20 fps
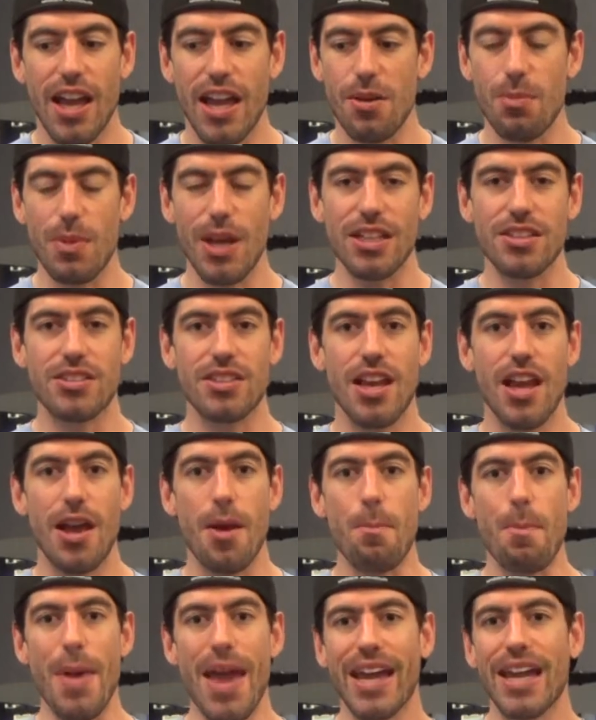It means
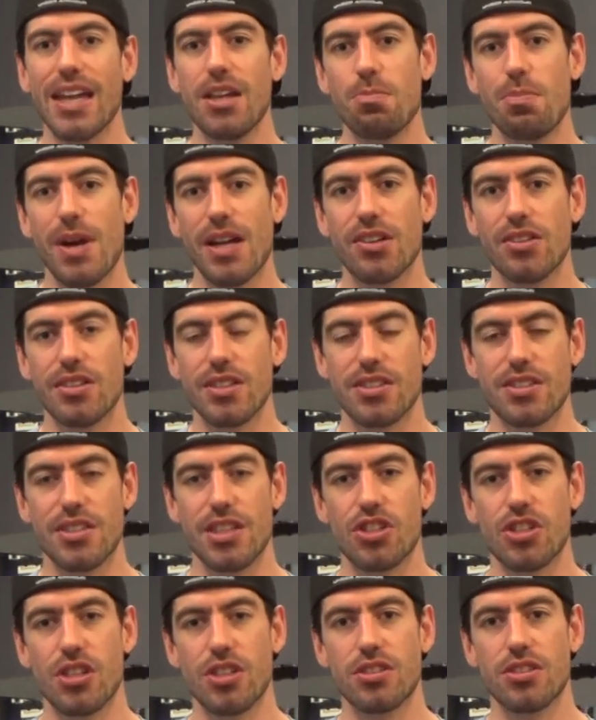making better
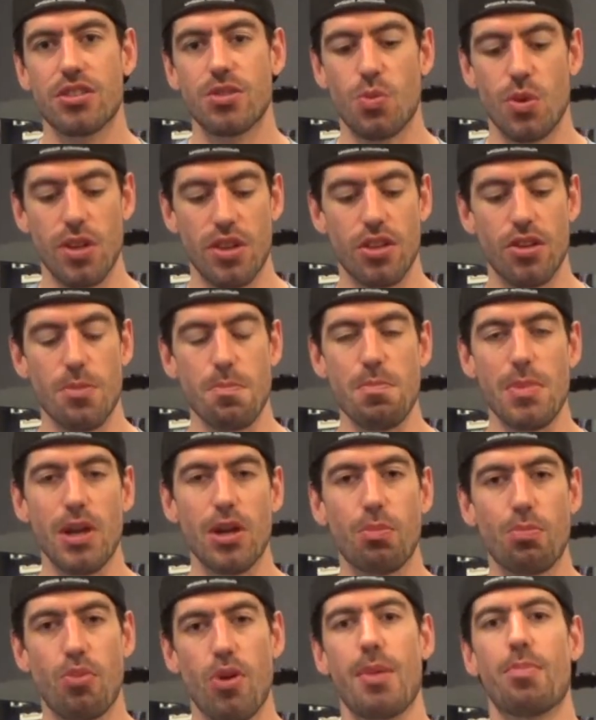decisions with your
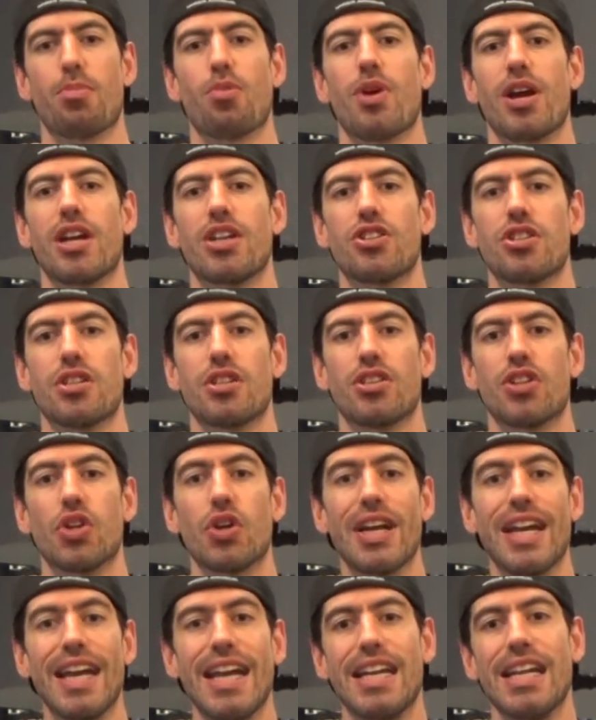meal preparation, your
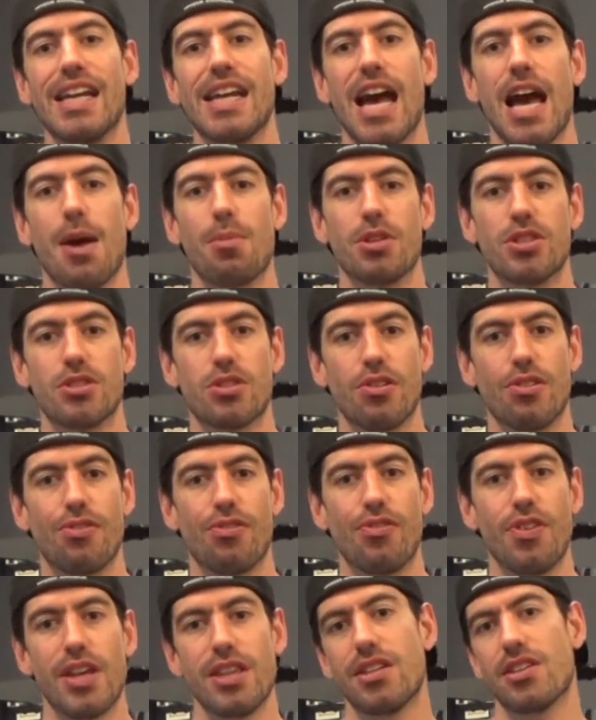eating habits, your
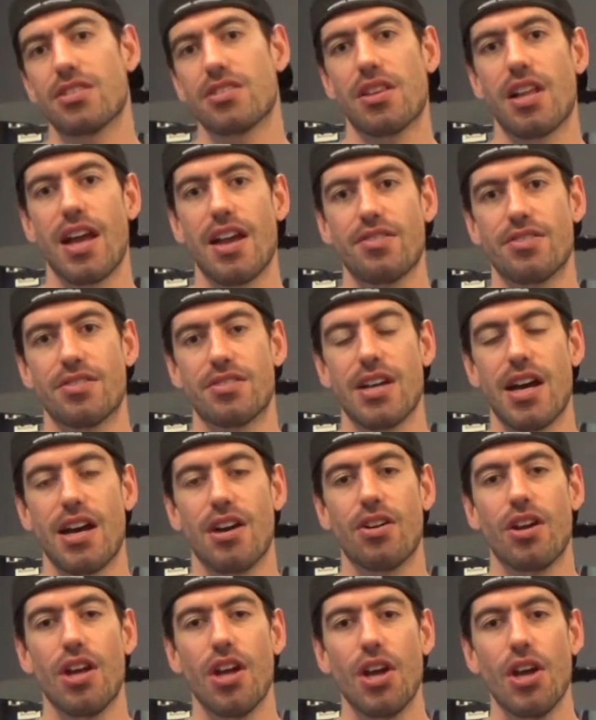fitness
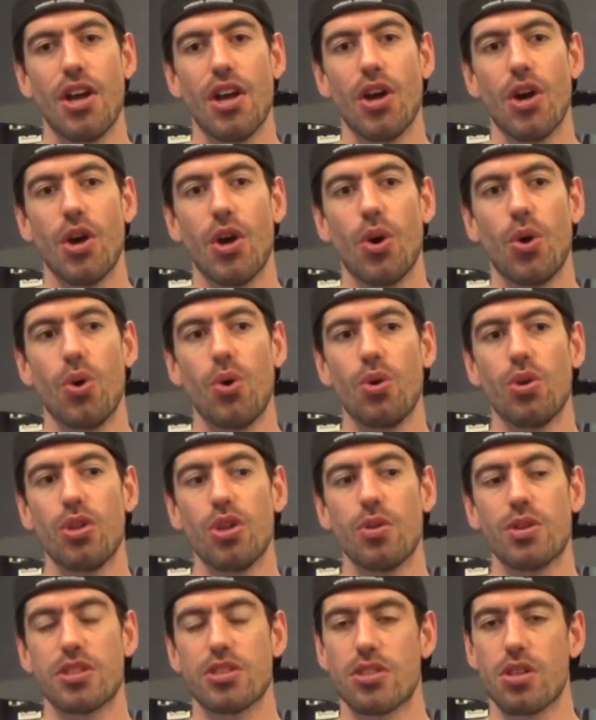lifestyle, who
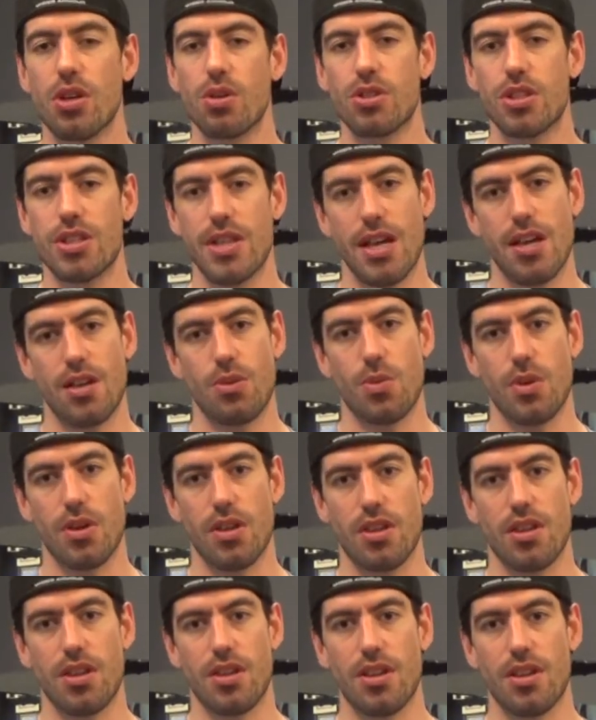you associate
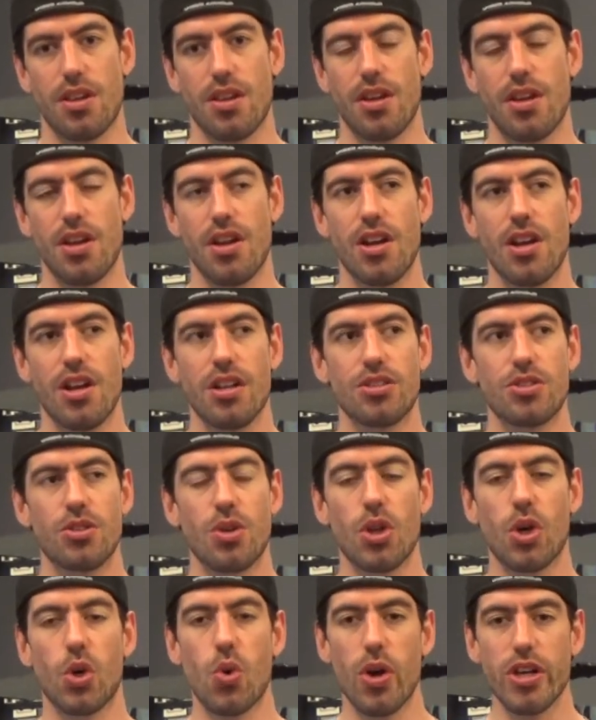with. So
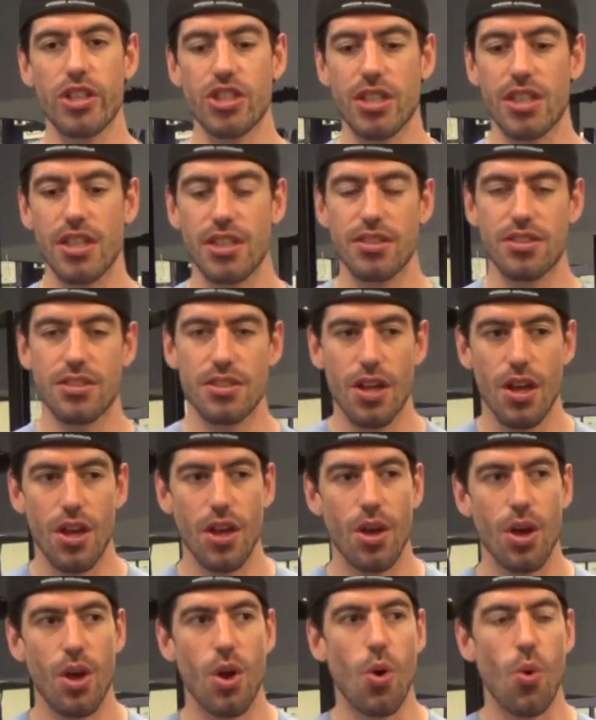the question is,
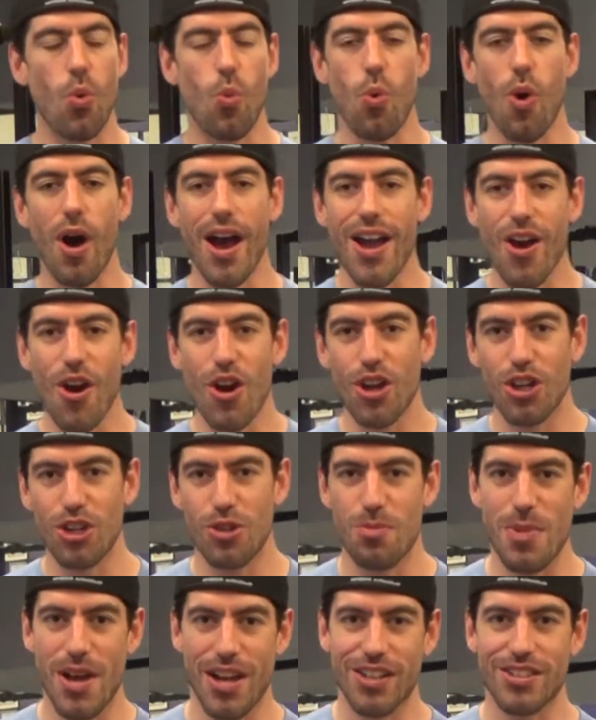why aren't you
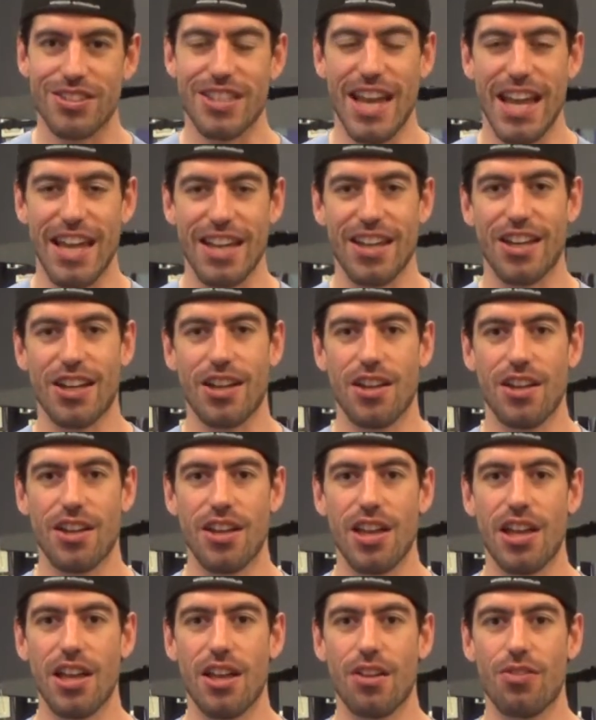meditating
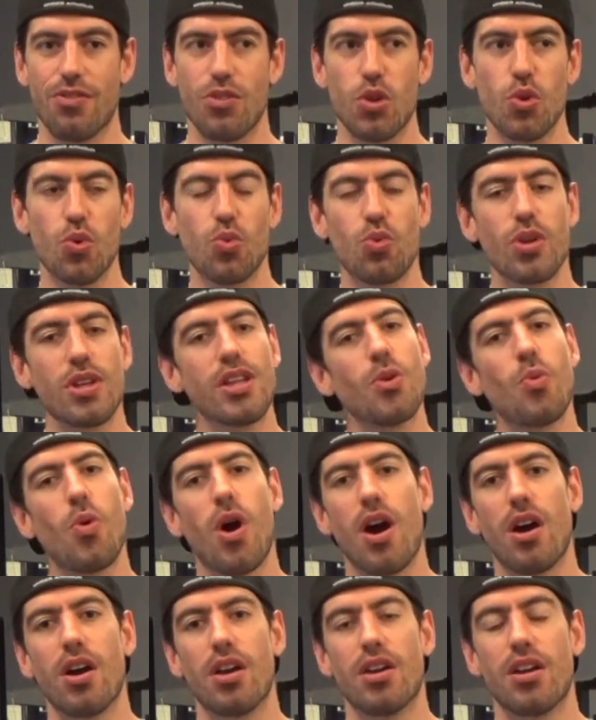if you really
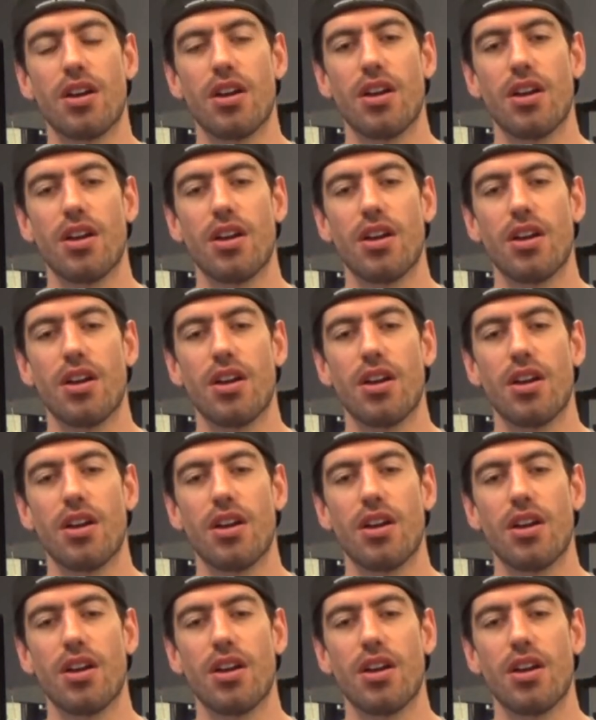want